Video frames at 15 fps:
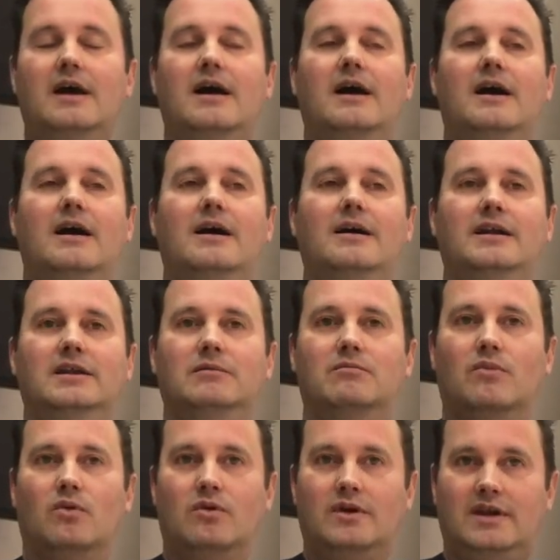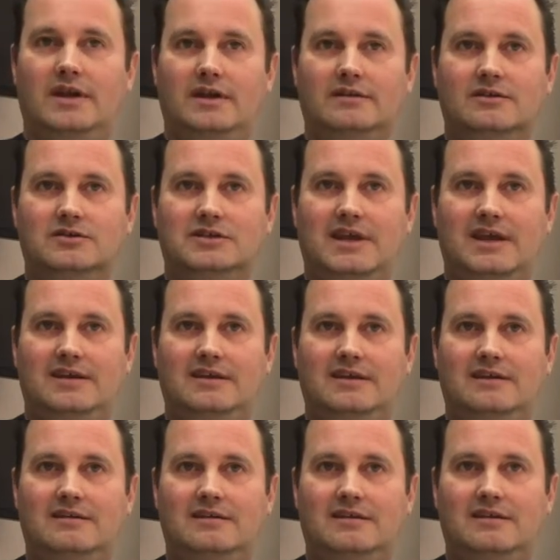Uh, in the morning, they're
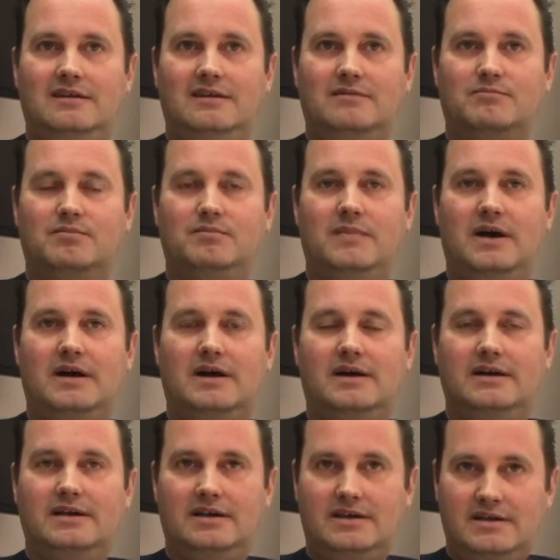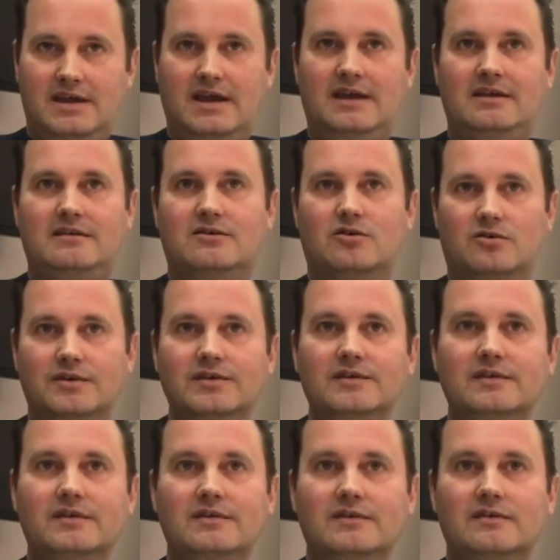taking uh, EA
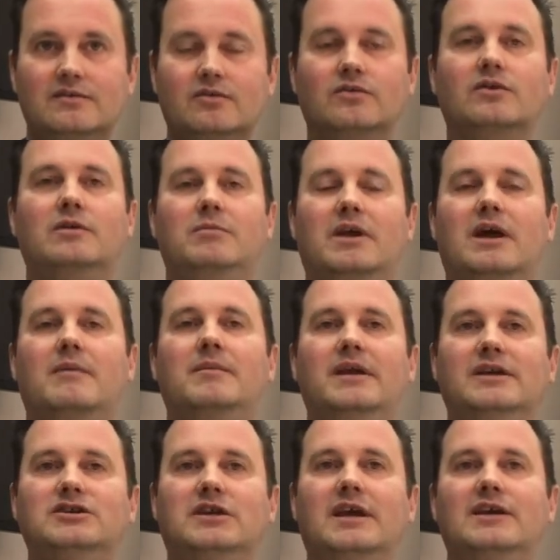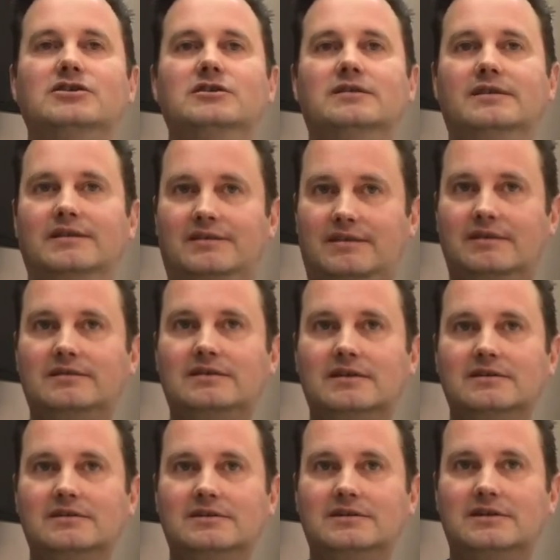courses, so they're going to become an educational
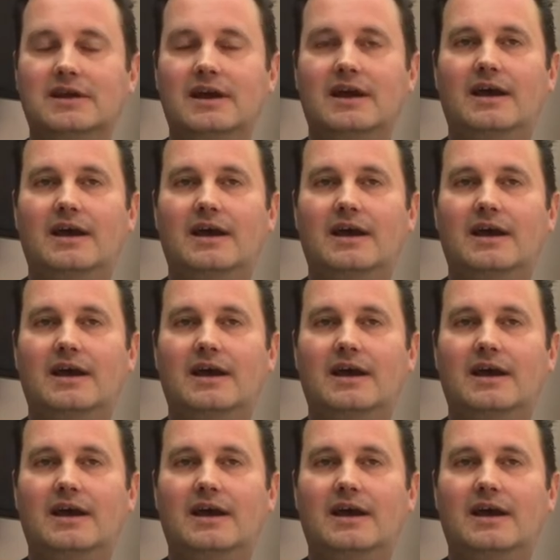assistant.